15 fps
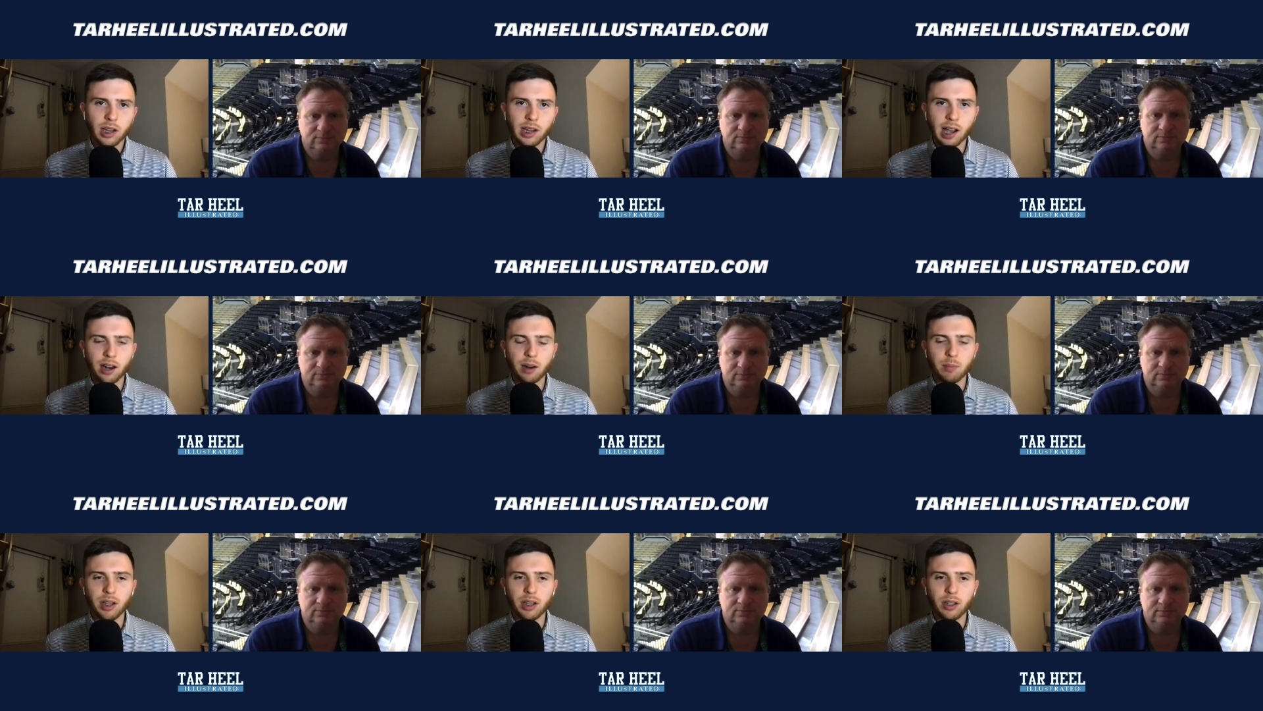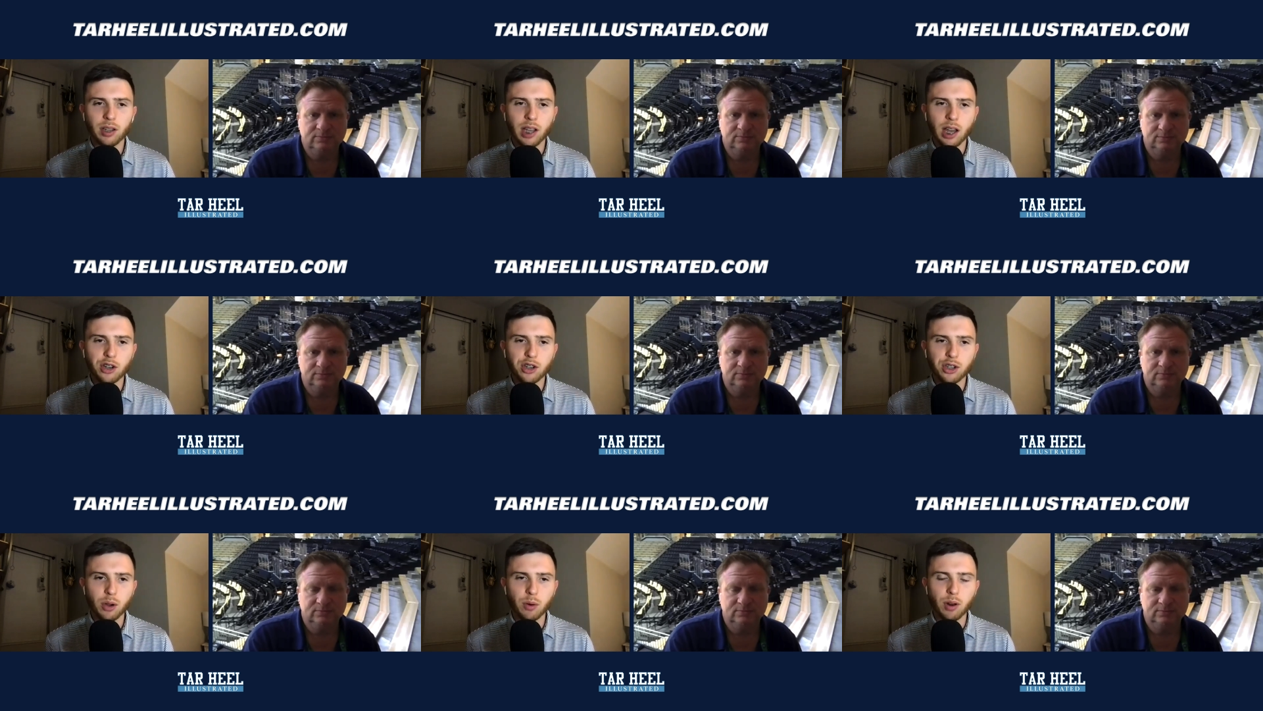Speaker 1: kind of being kind
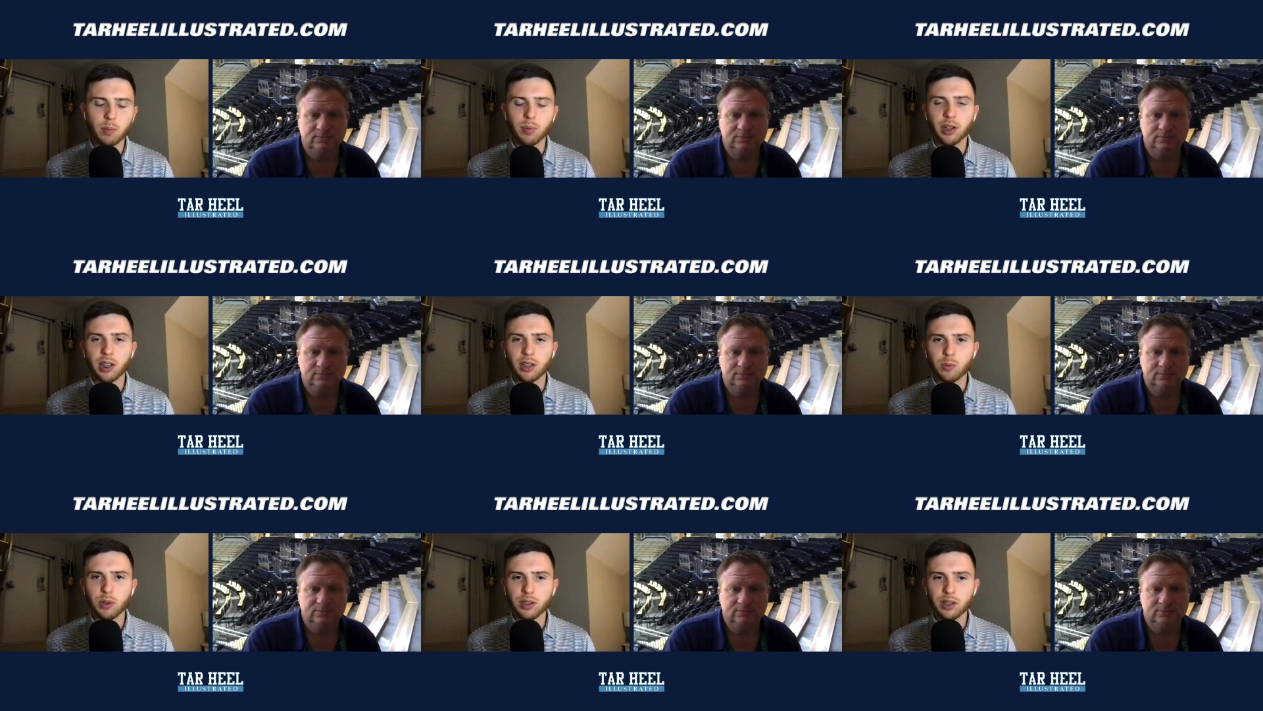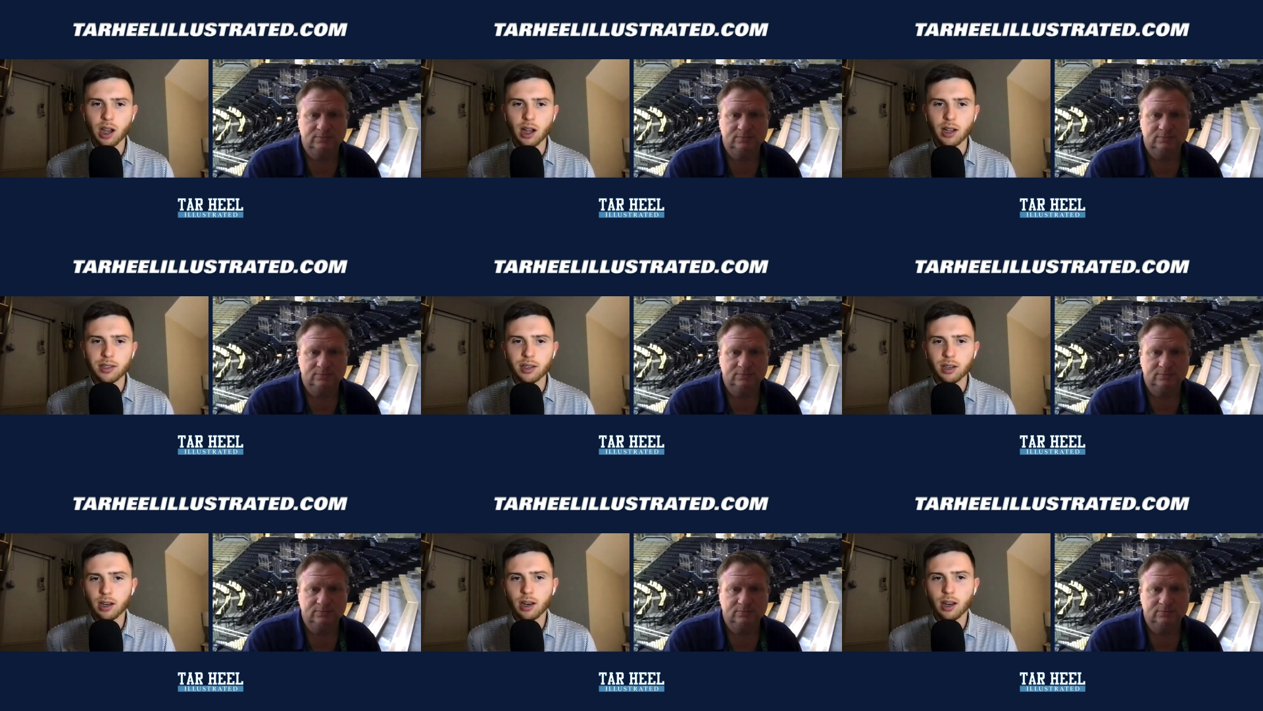of showed up against
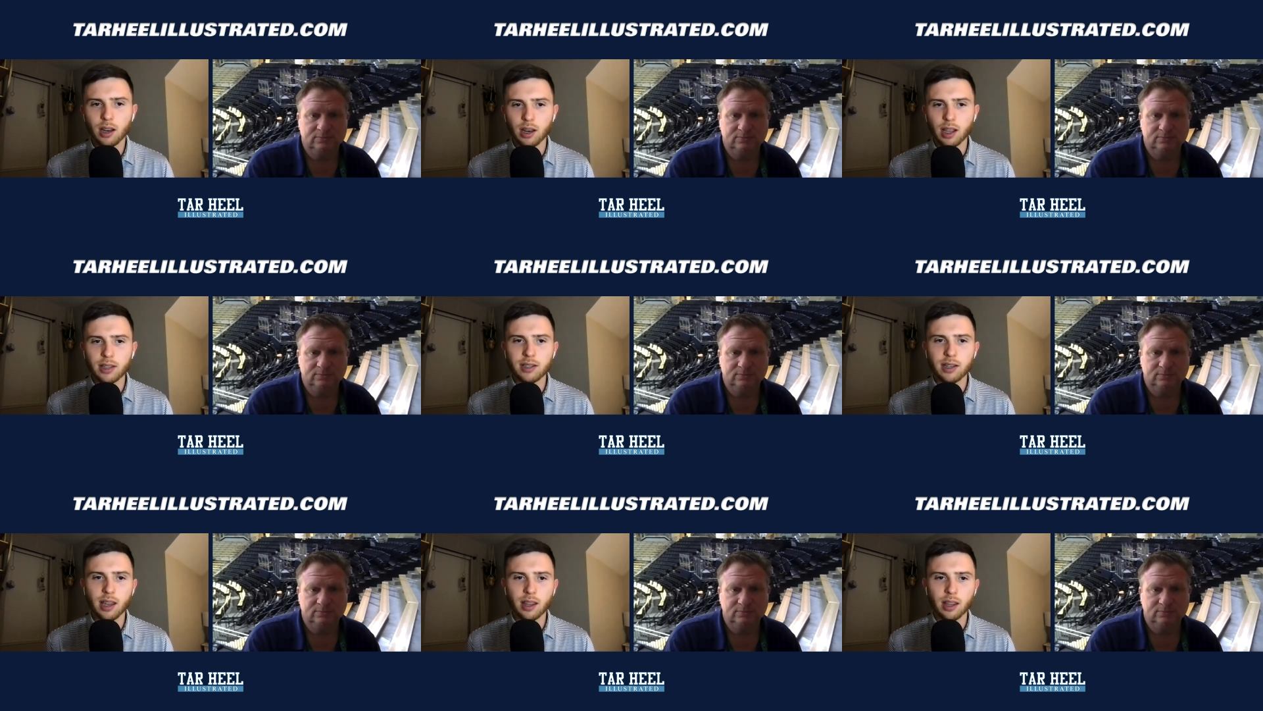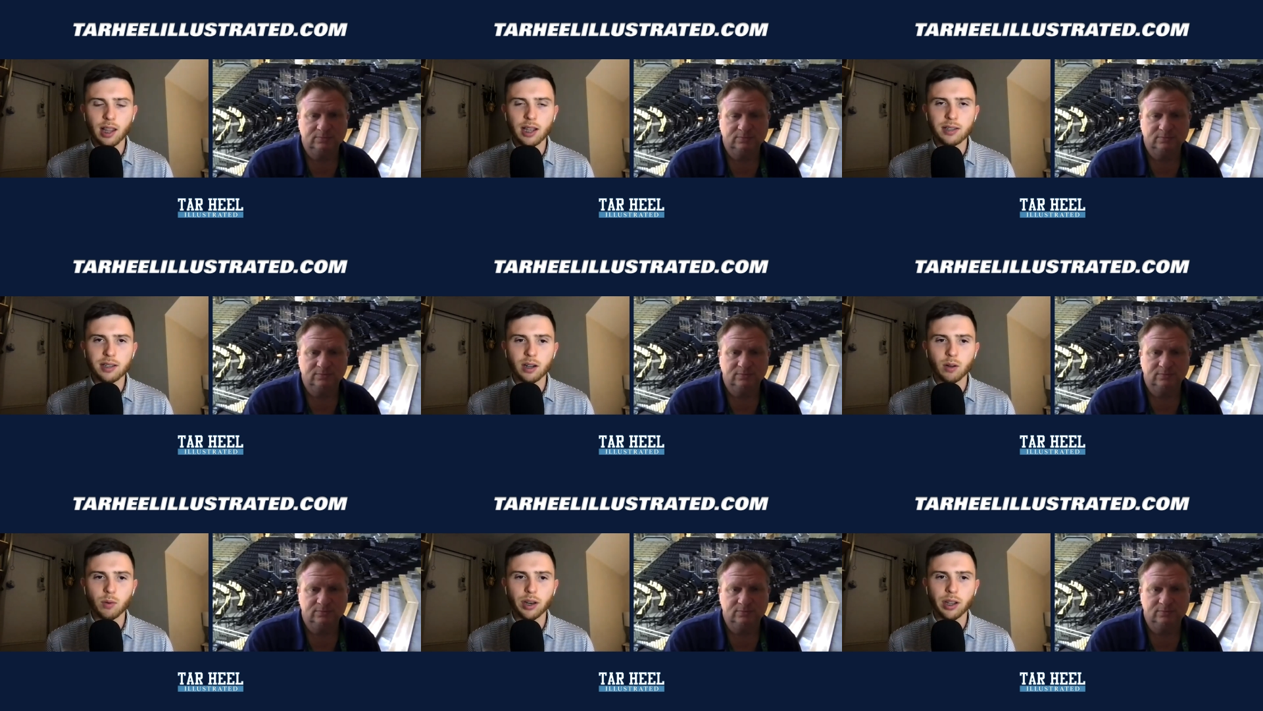Wisconsin, and, and that's kind of the last
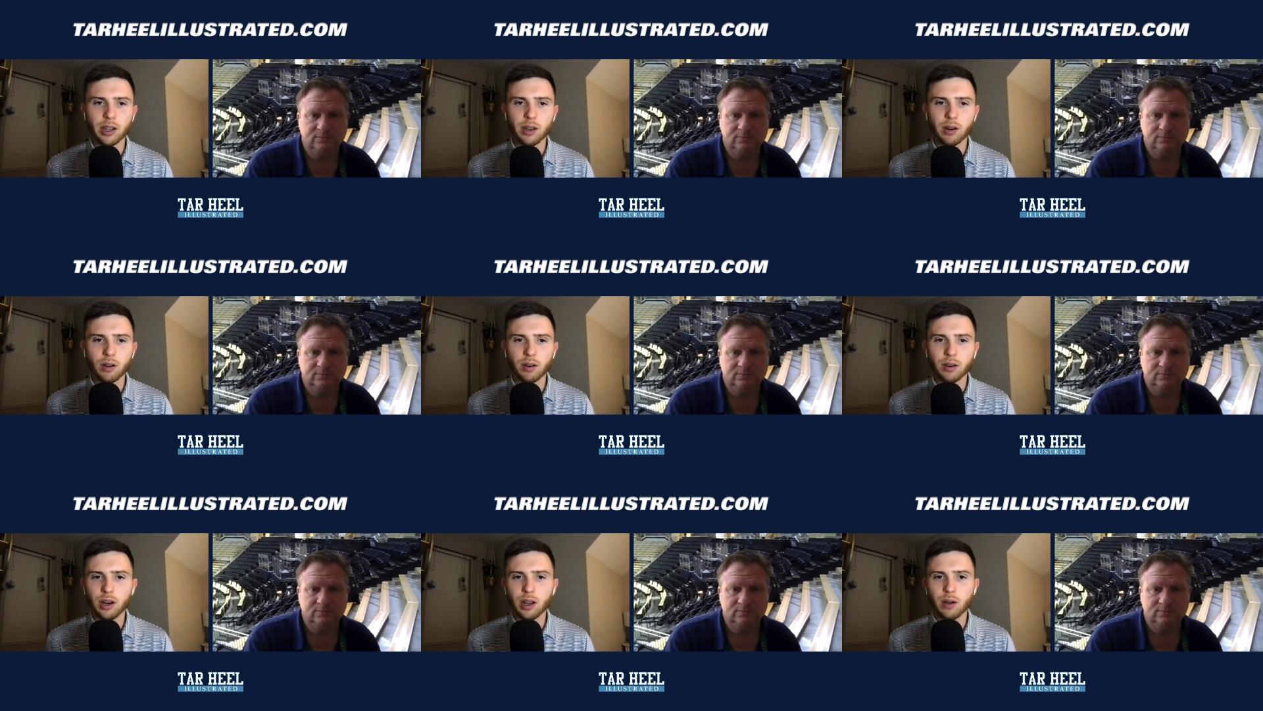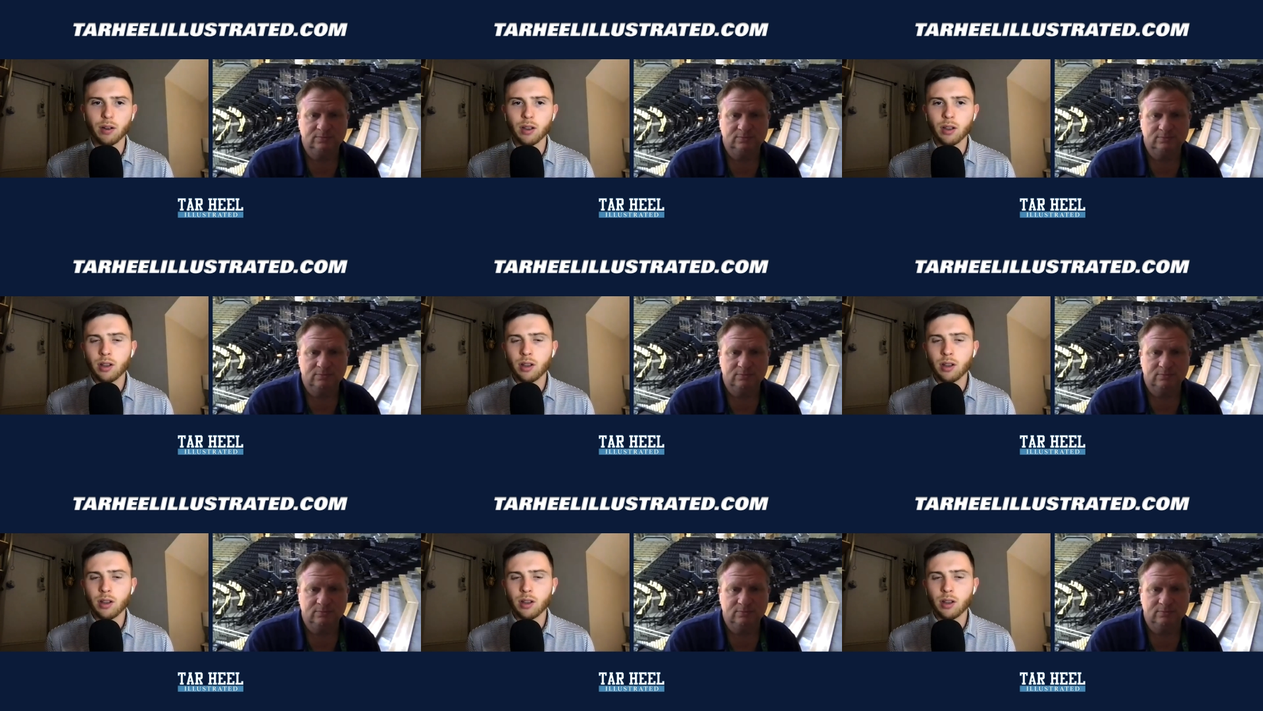thing I wanted to hit on. You know,